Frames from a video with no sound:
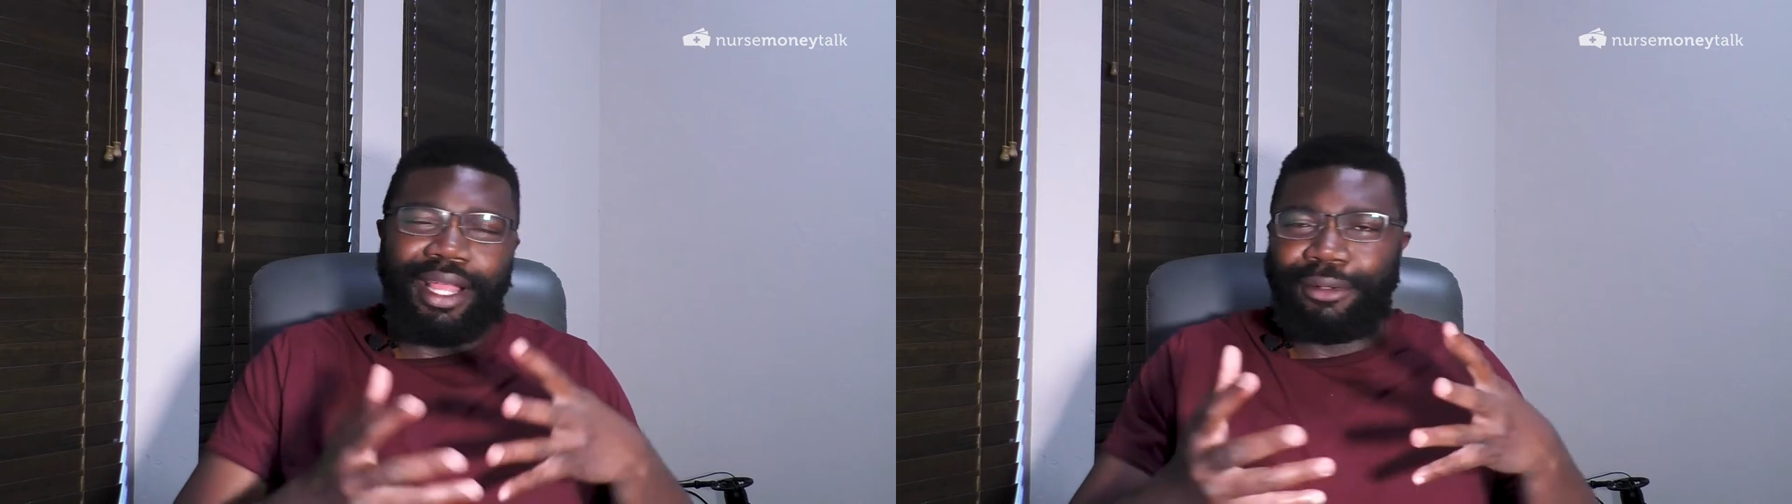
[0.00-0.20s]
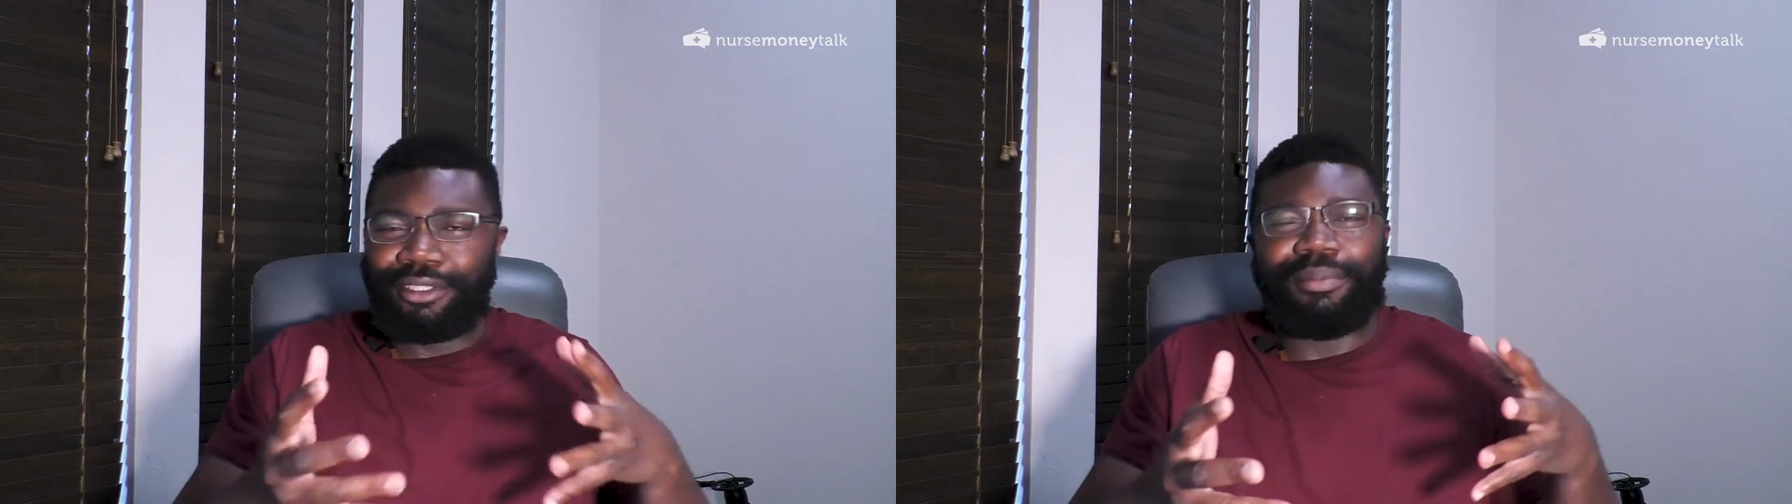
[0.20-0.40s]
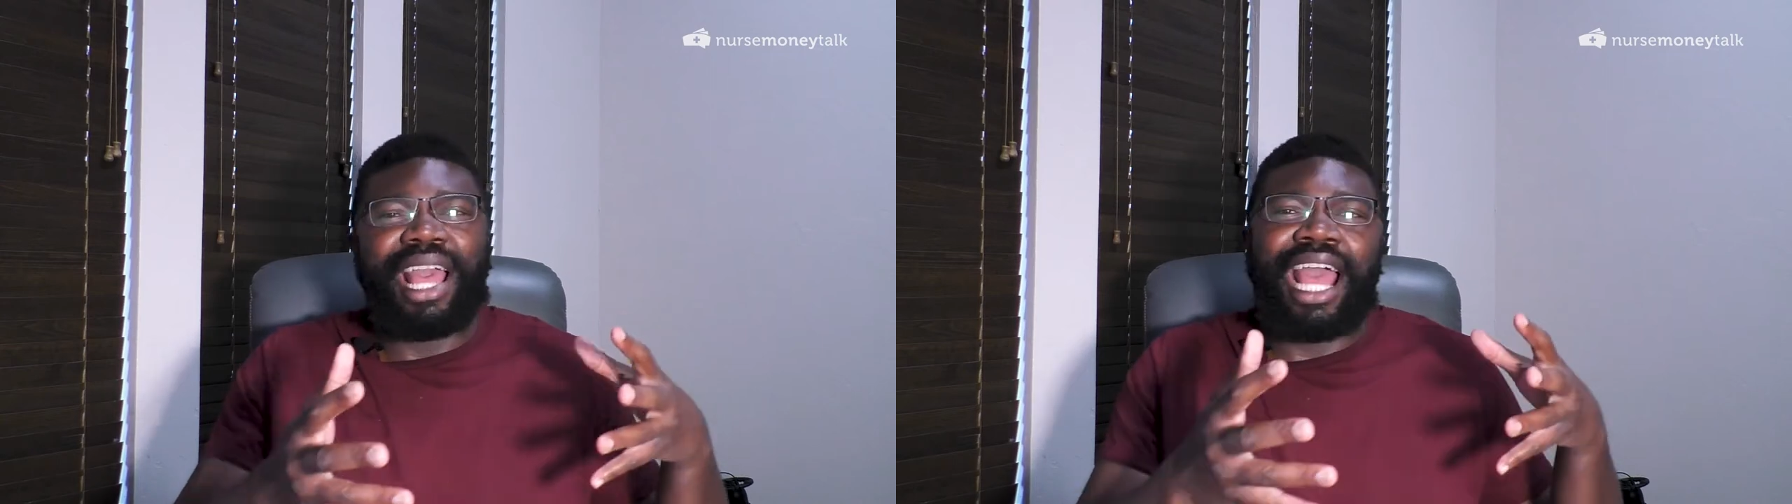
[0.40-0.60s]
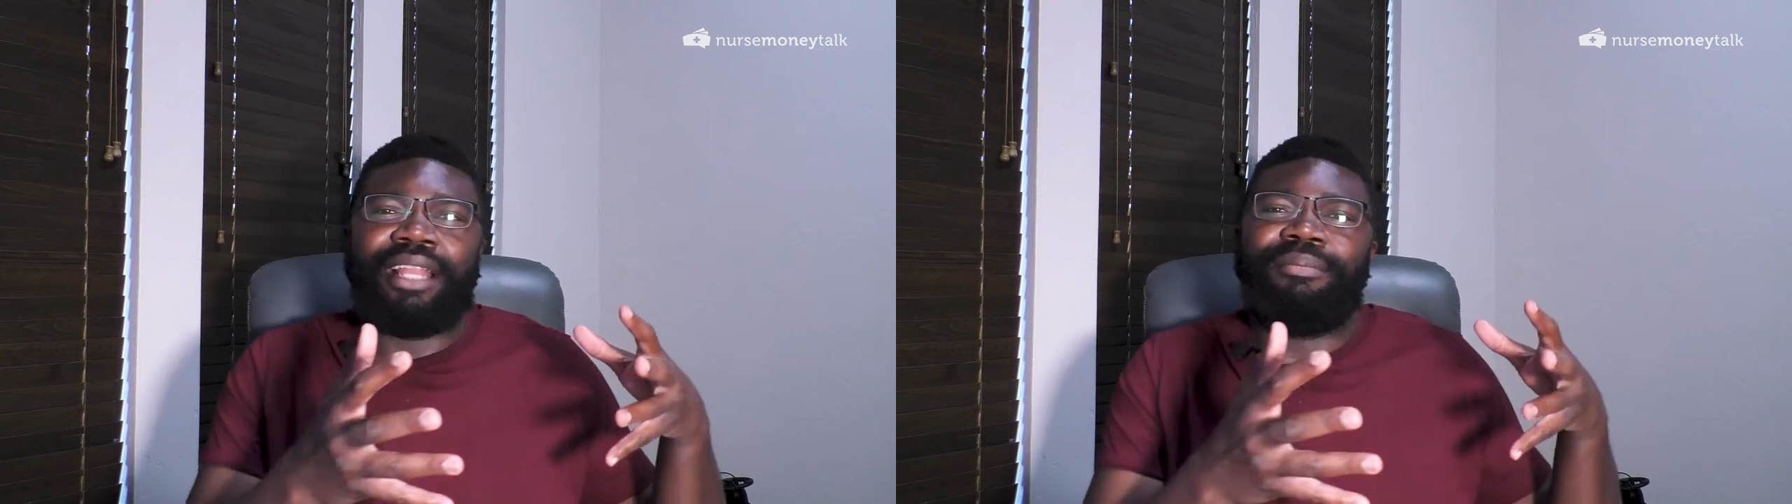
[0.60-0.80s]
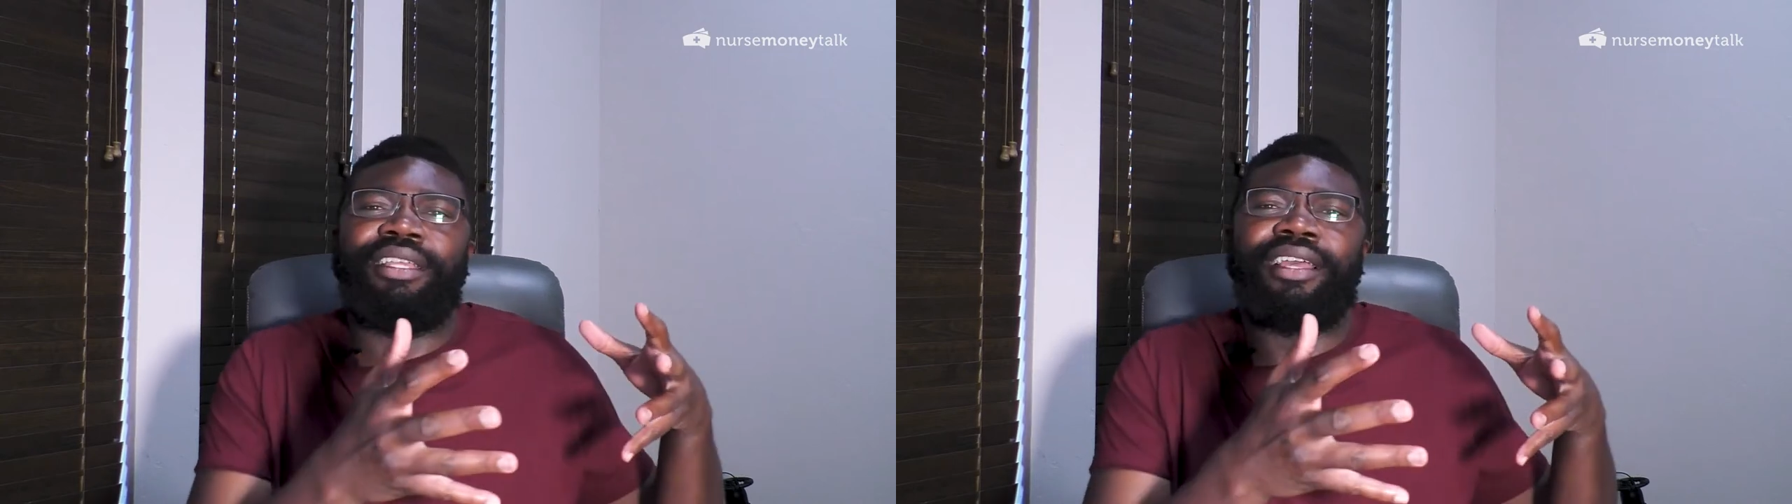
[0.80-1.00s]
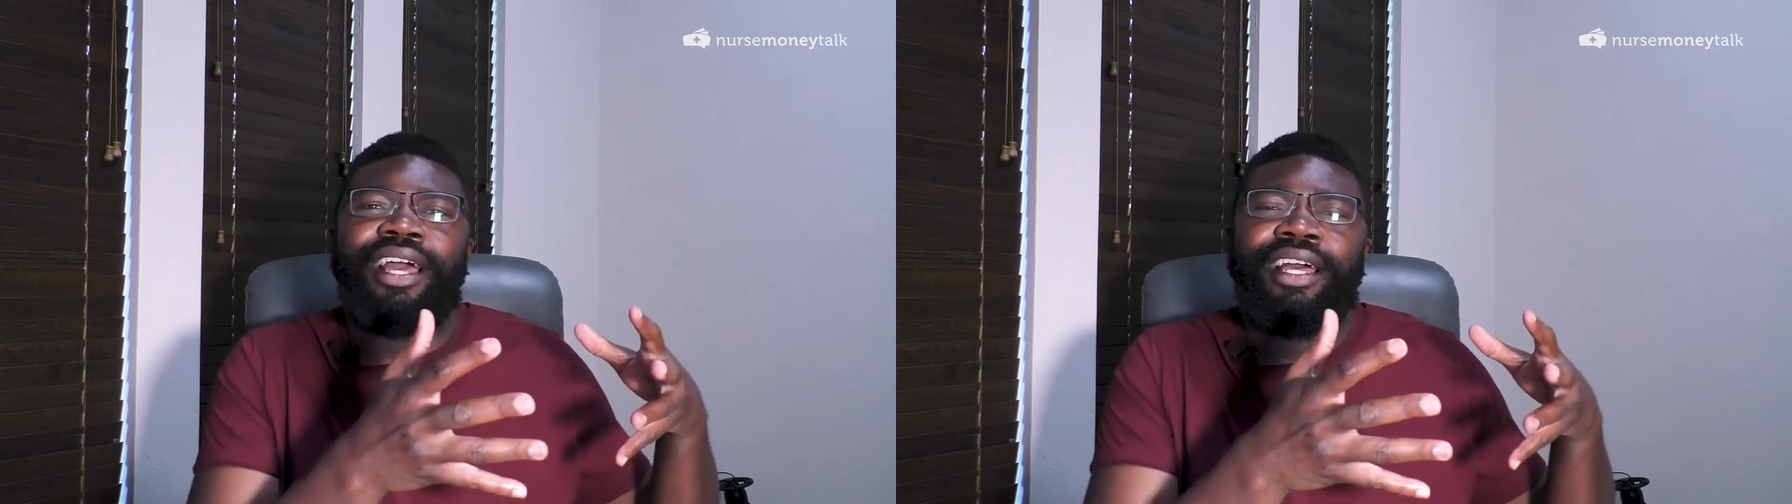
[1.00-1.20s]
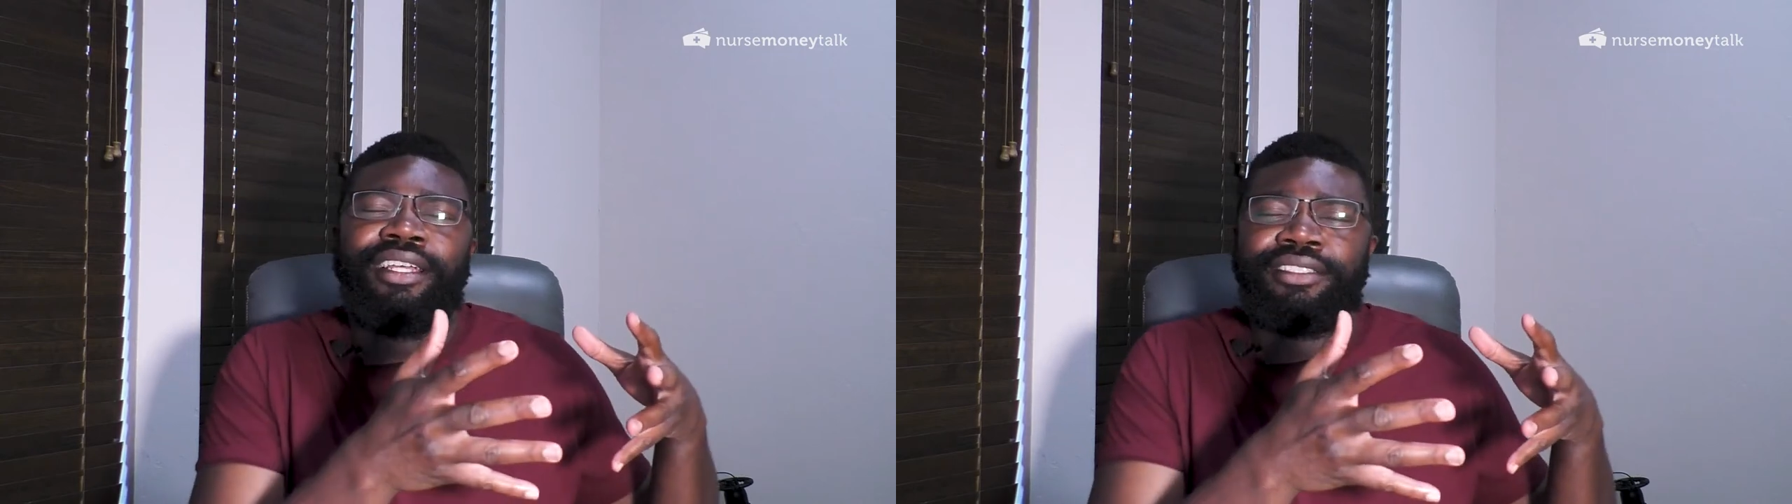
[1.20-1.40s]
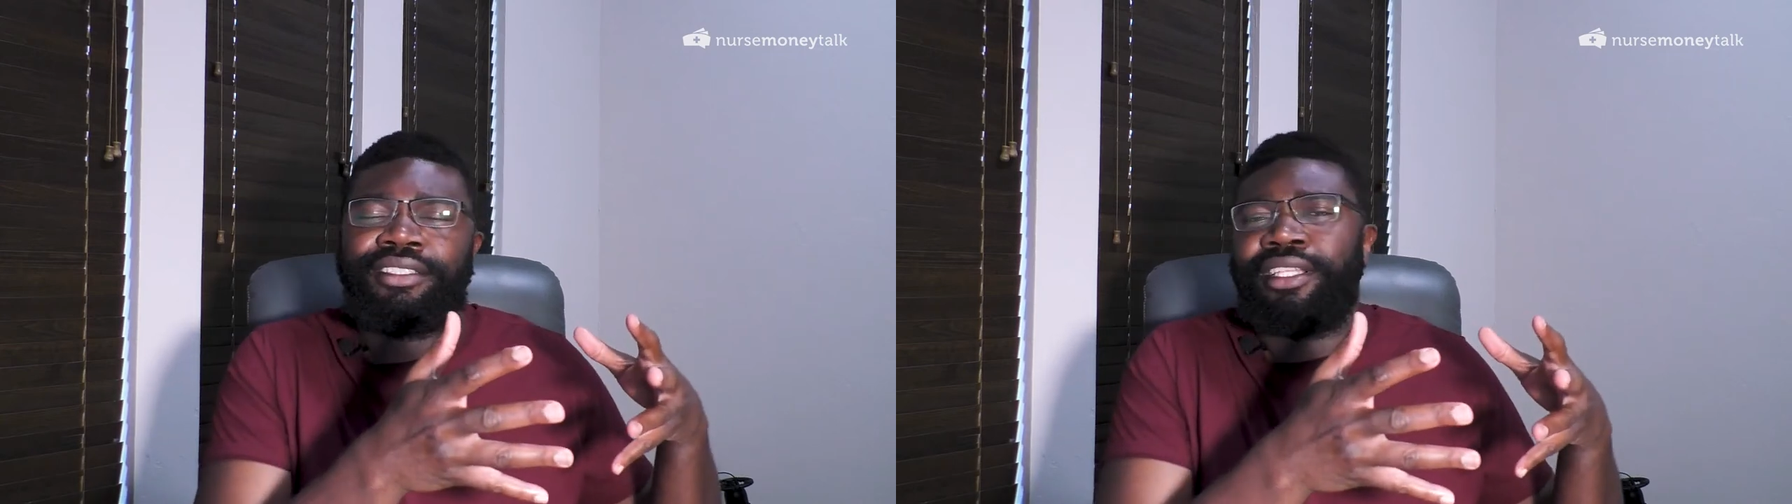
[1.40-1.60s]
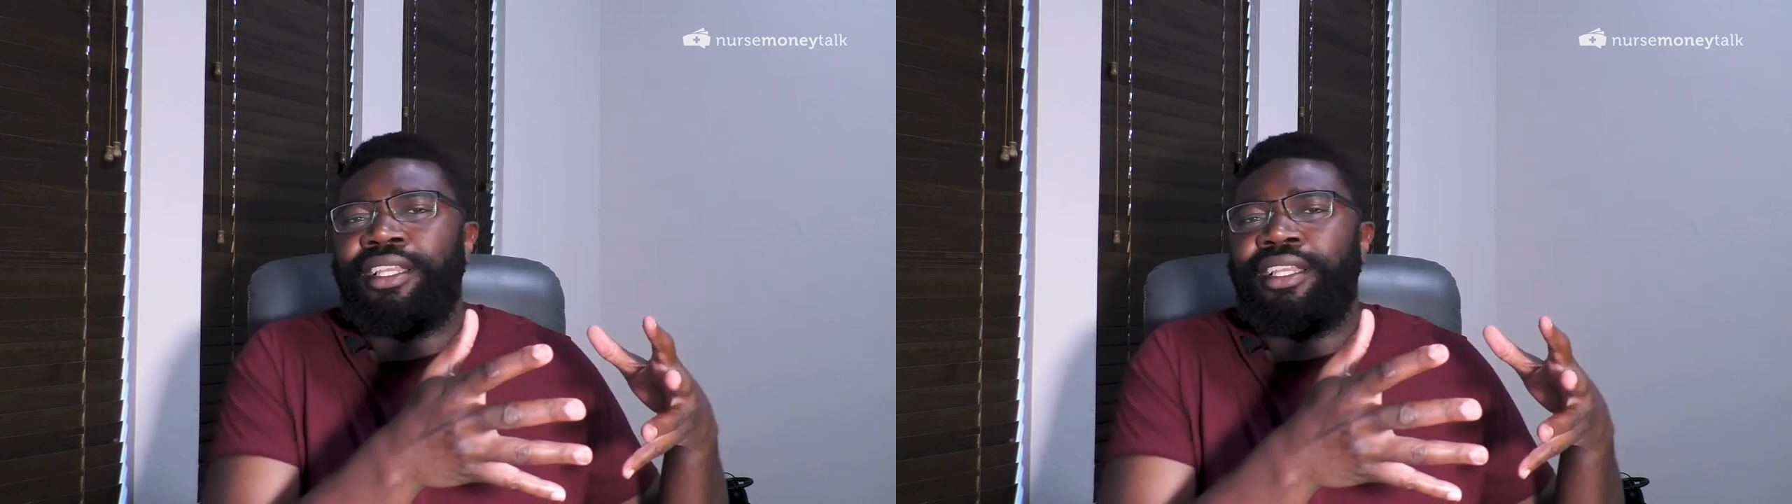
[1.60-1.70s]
it was bad because